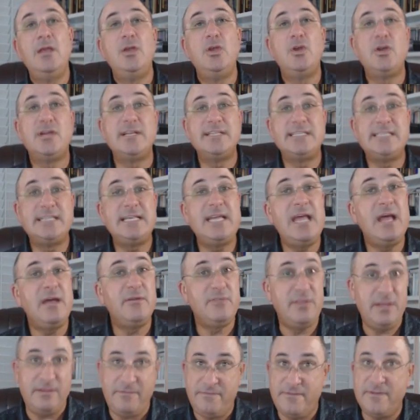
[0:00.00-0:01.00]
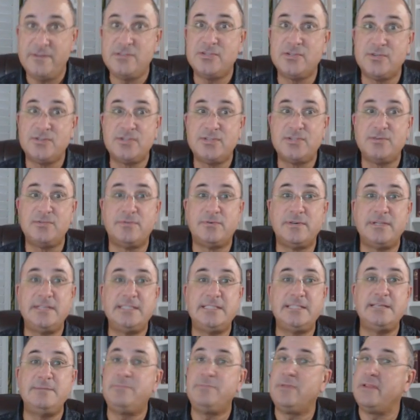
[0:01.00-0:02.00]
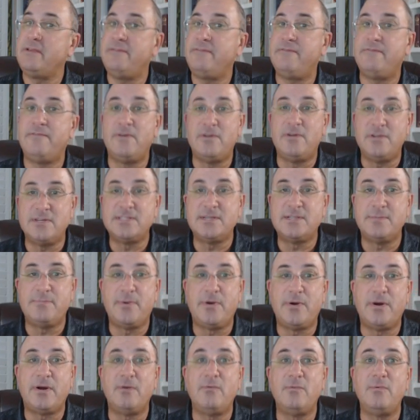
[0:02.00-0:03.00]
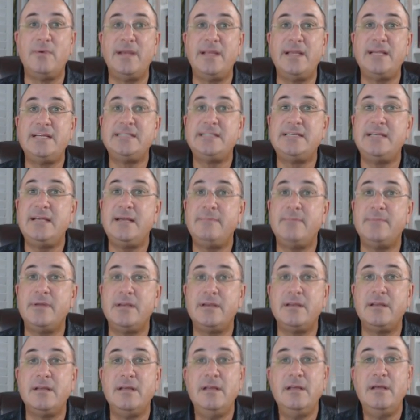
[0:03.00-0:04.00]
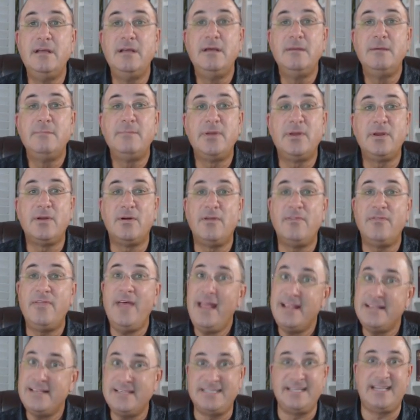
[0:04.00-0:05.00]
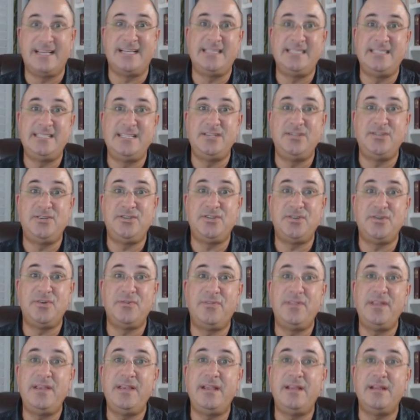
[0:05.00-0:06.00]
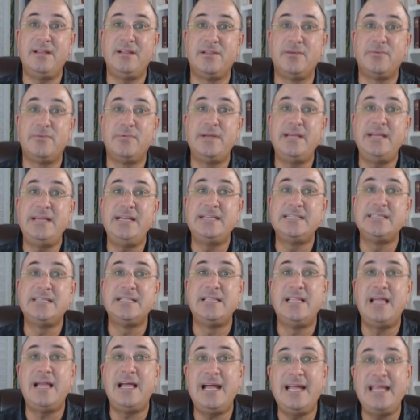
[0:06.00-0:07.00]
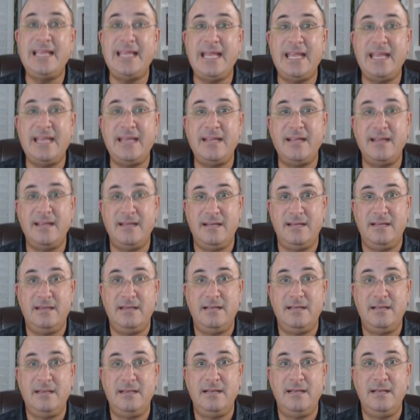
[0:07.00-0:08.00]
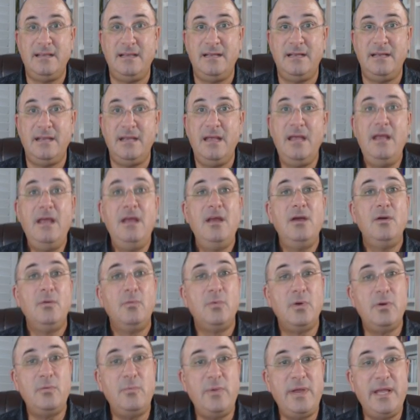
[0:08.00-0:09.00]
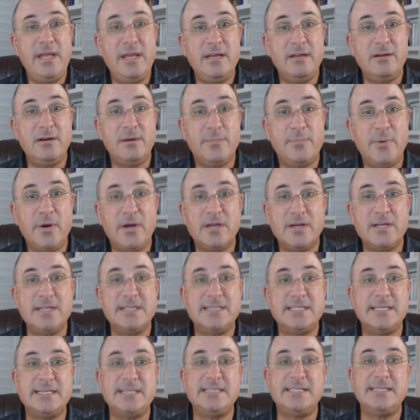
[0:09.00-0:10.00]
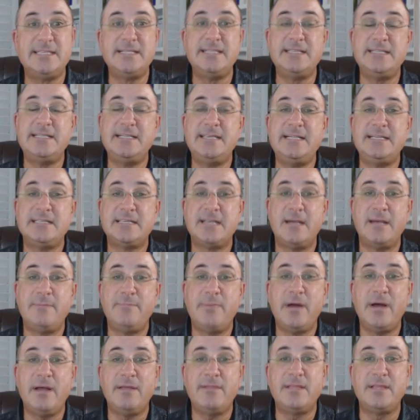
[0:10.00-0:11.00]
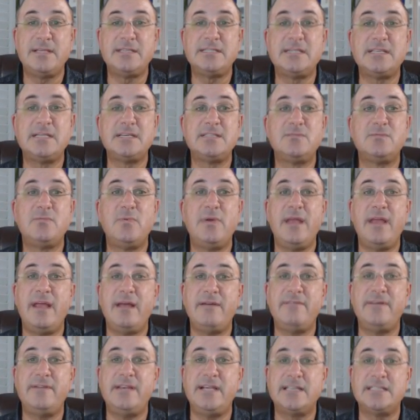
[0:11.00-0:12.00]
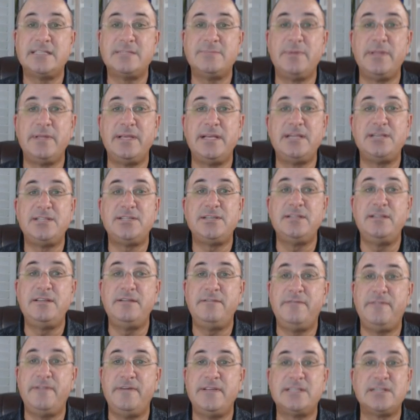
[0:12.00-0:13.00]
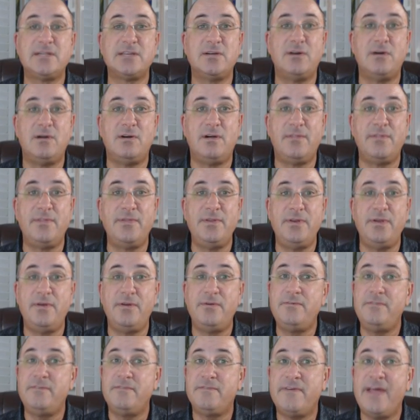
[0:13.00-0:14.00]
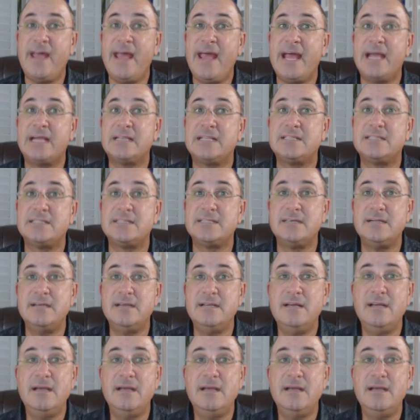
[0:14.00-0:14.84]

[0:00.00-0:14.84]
You can see how the official story simply falls apart when examined, but all that does is show that Hillary is lying. When we add our Parkinson's disease hypothesis, we have an explanation that fits all the known facts.